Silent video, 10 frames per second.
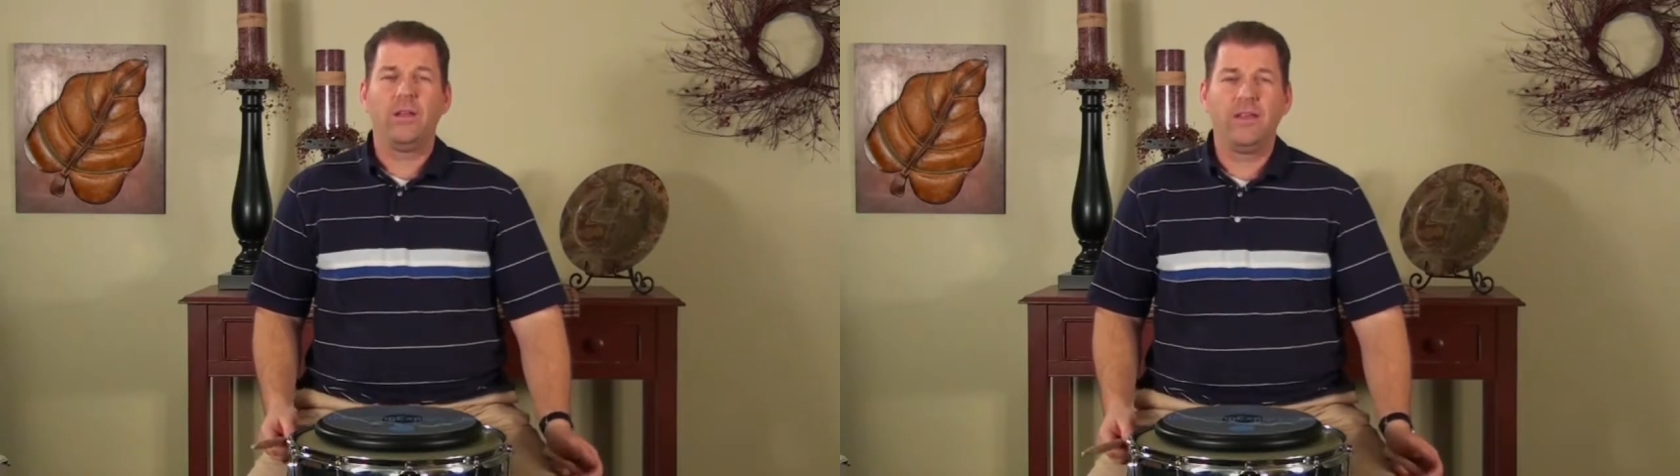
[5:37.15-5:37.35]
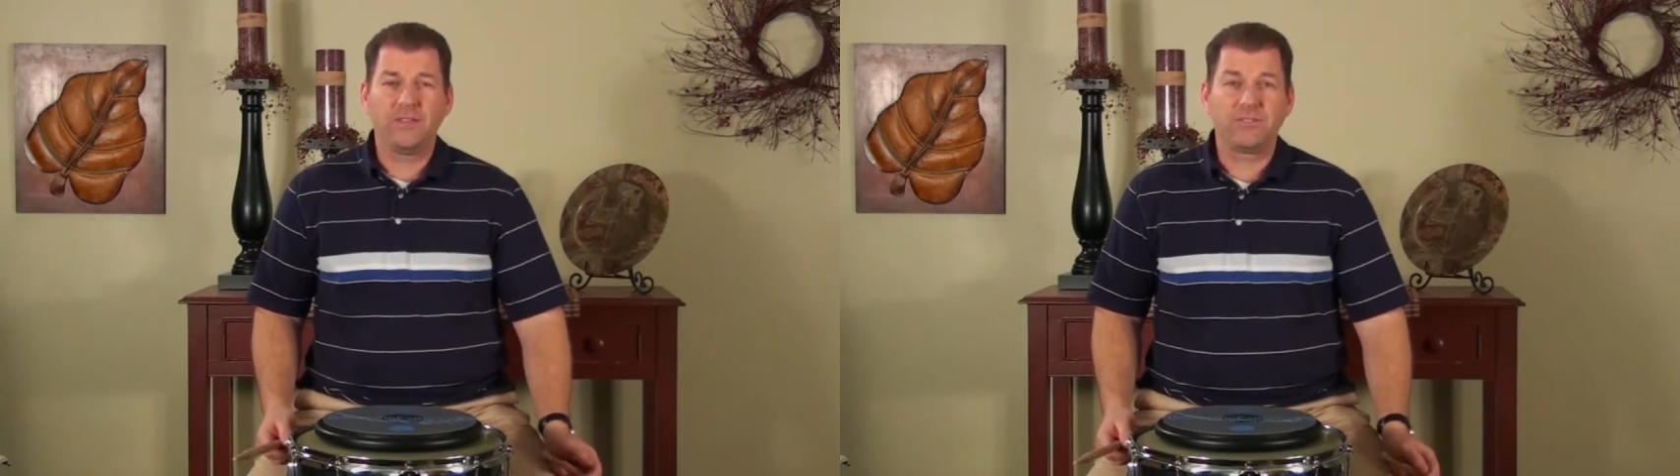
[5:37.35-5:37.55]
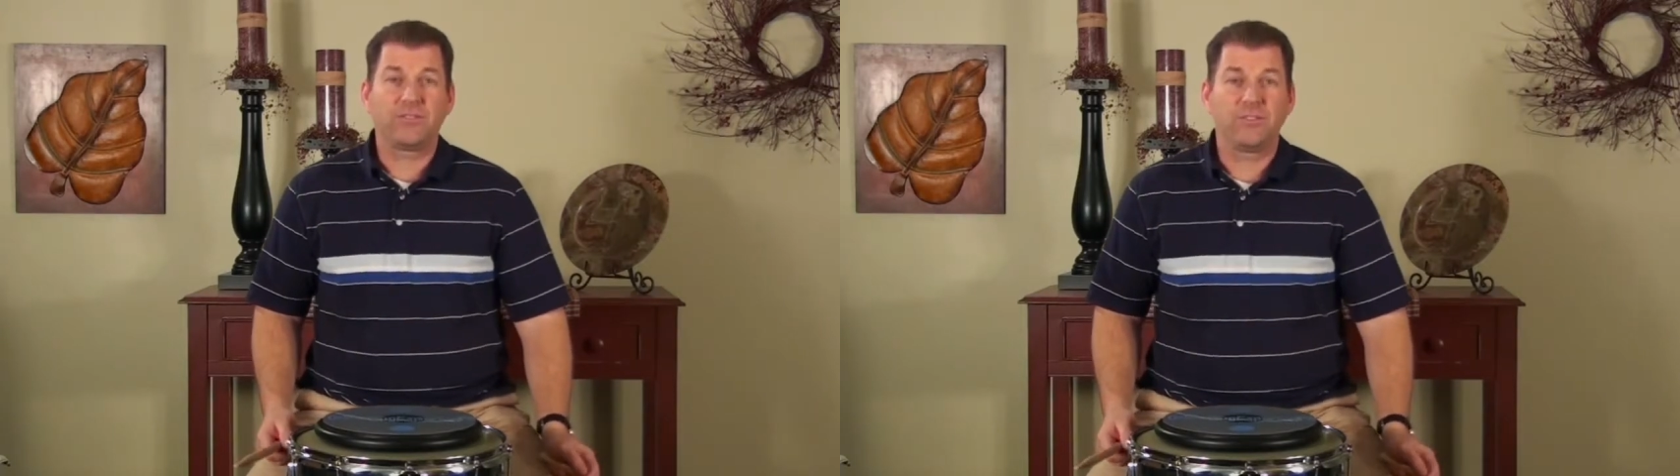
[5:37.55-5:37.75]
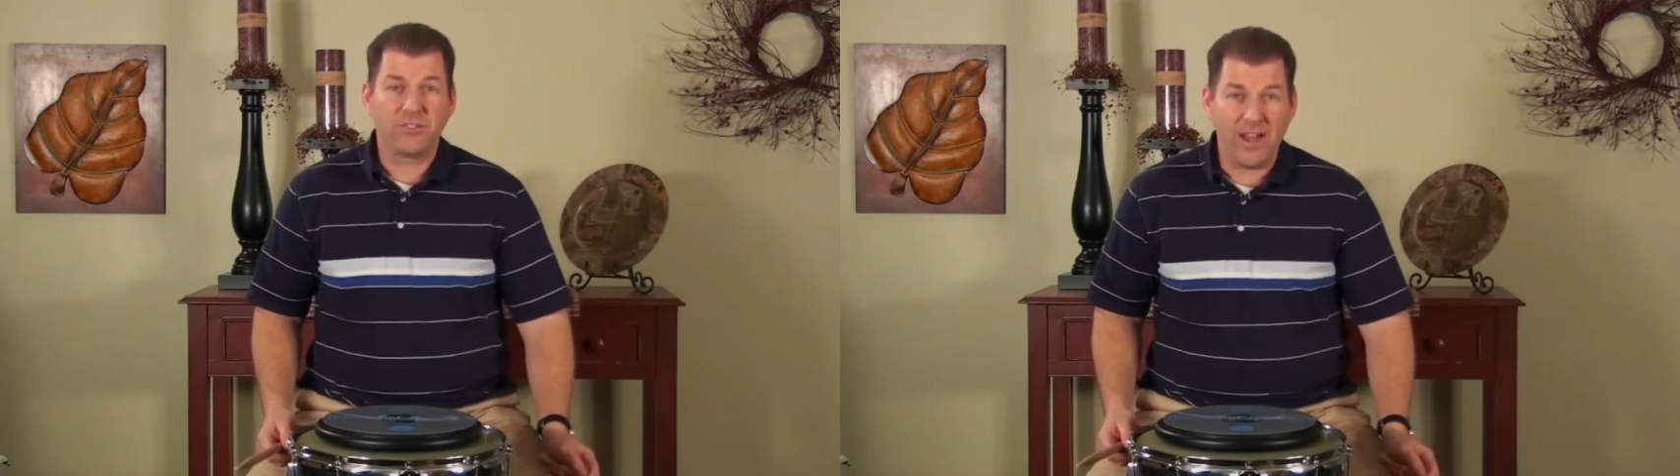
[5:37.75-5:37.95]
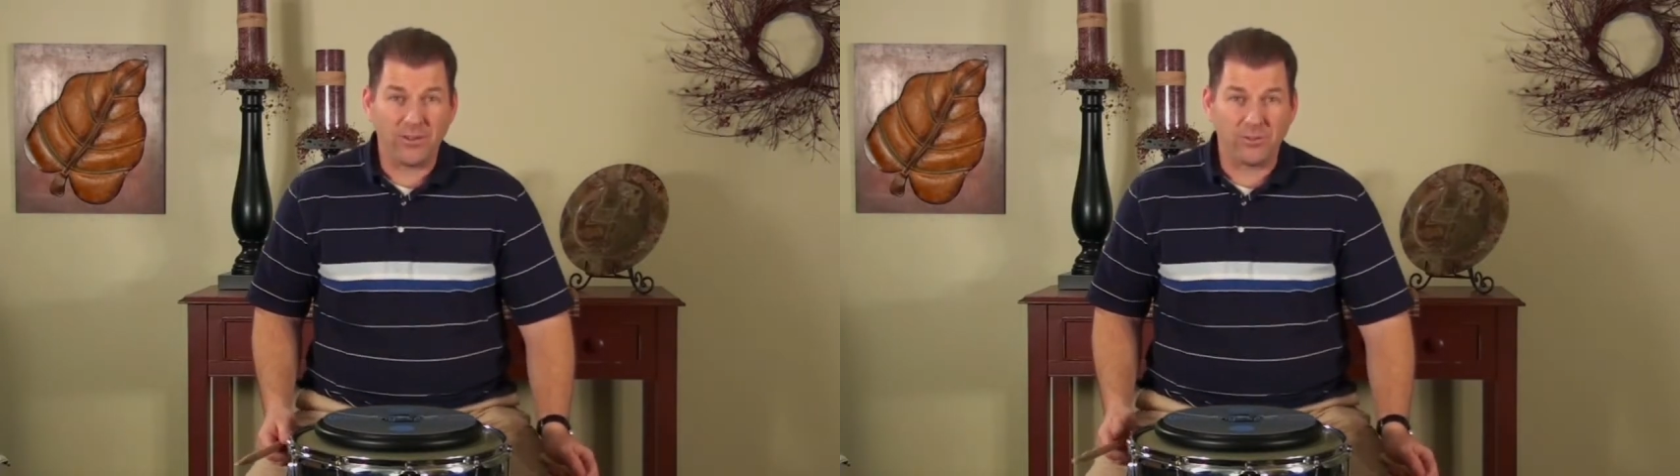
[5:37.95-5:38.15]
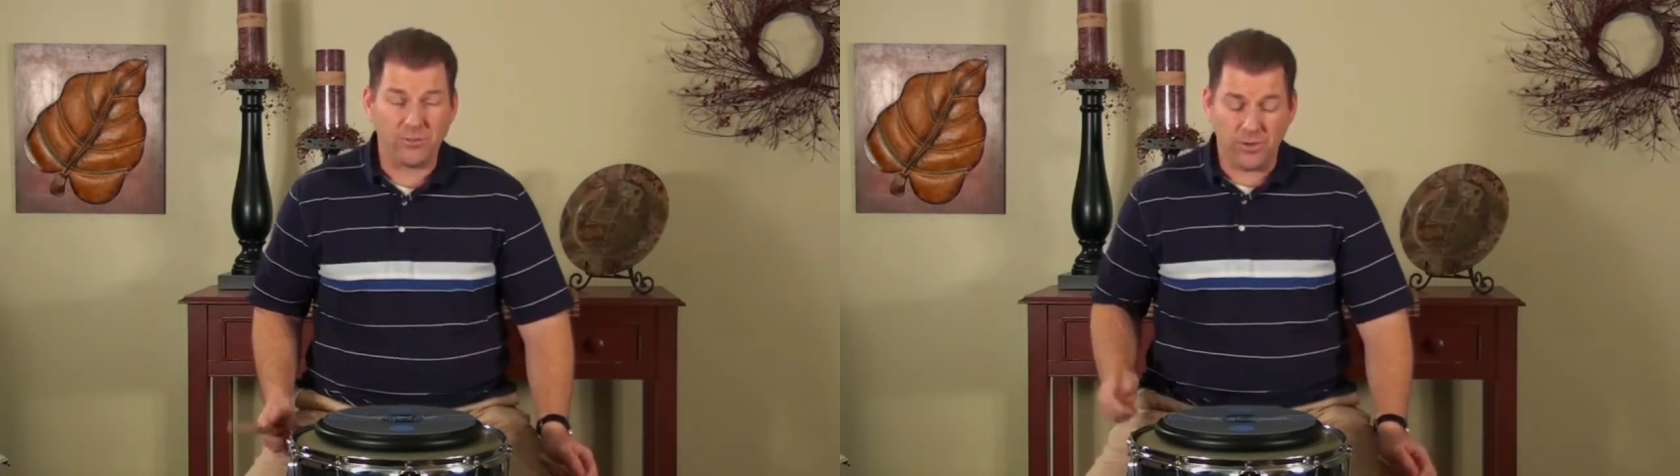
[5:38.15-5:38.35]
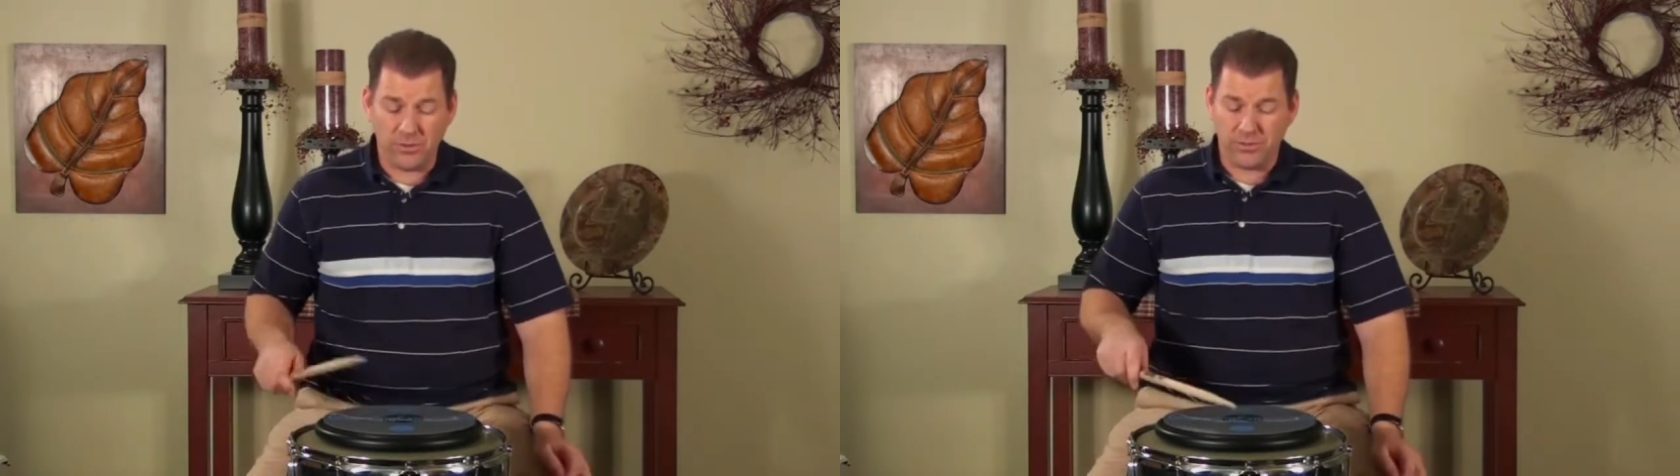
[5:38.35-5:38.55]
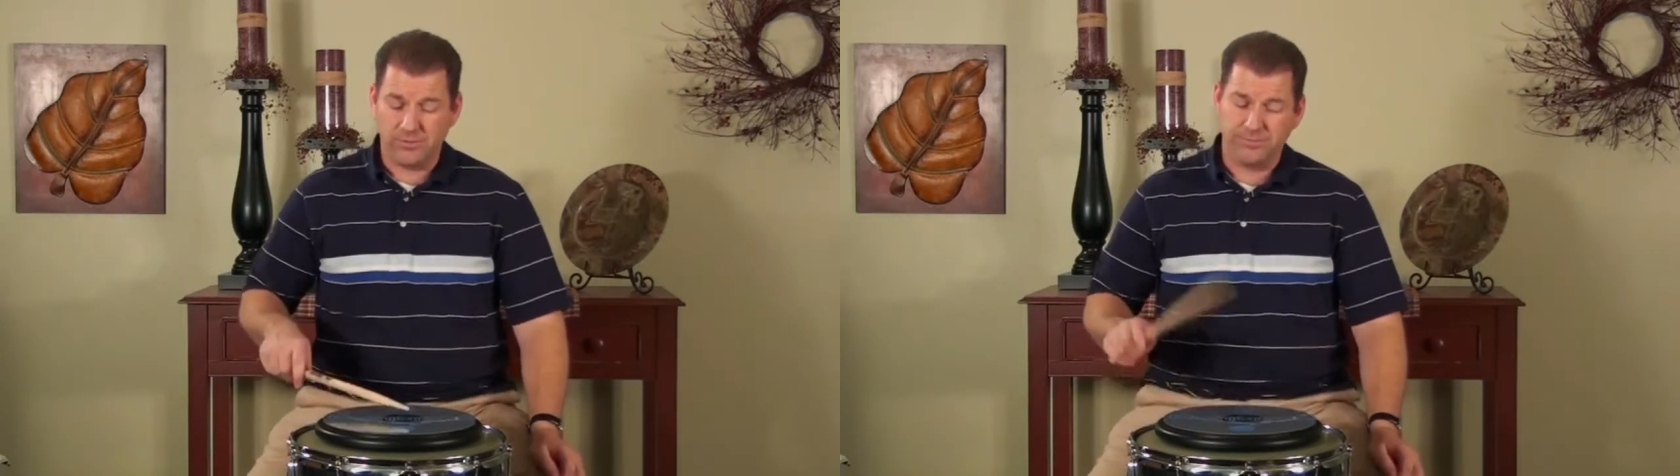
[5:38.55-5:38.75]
it's shadow stroke.